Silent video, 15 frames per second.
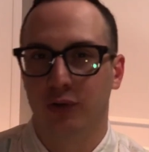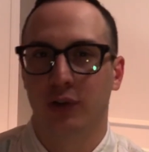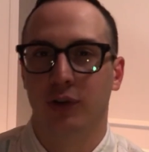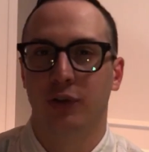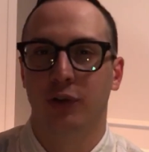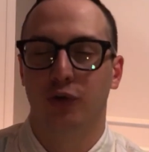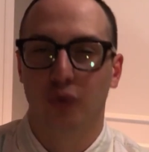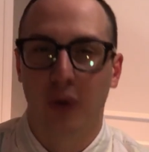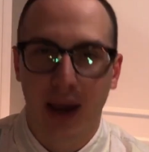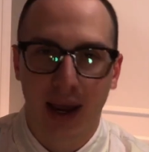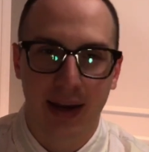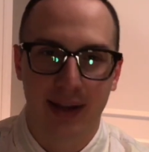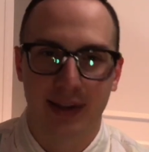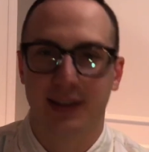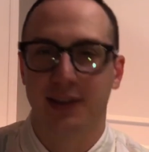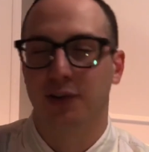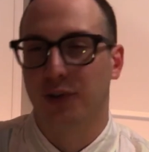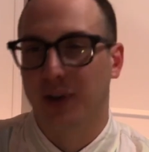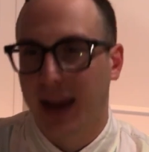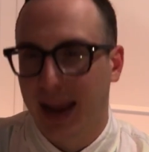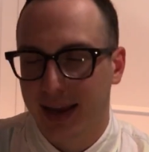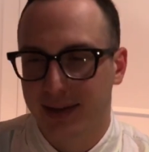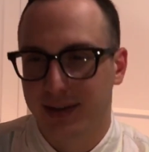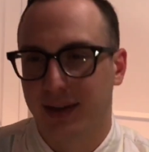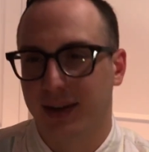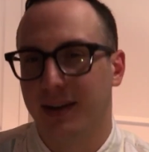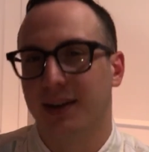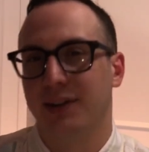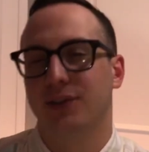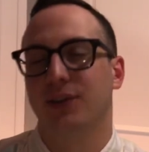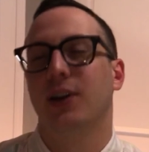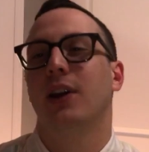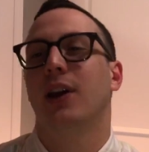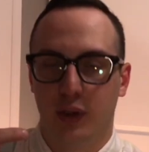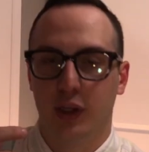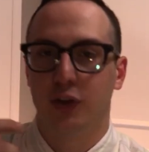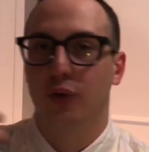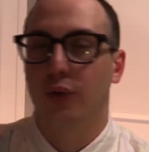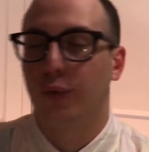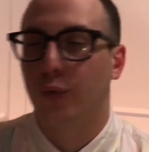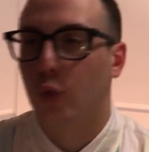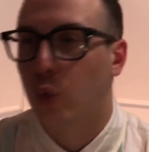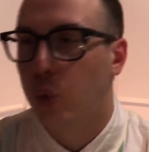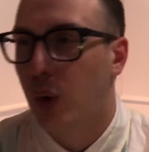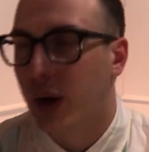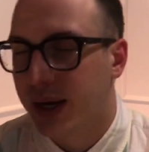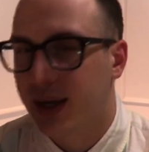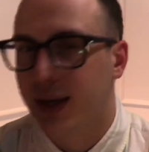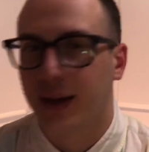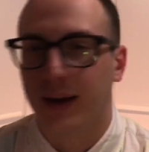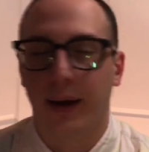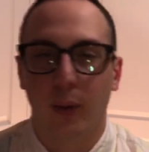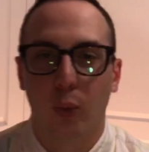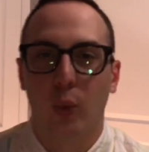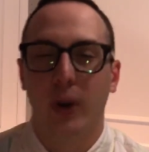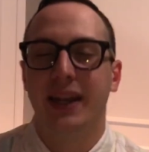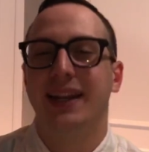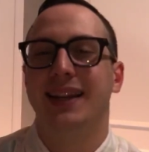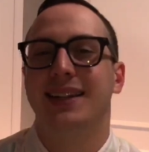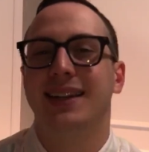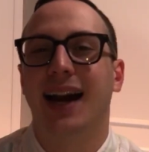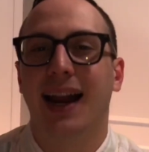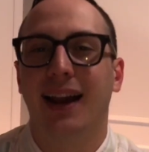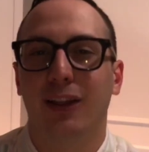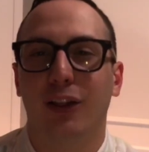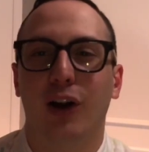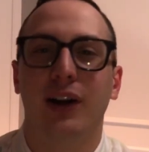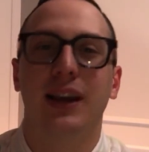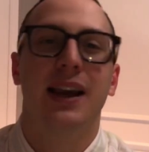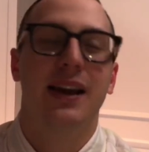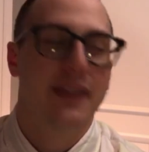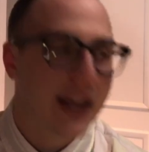the dryness, the sarcasticness, the sort of quick, uh, witty dialogue.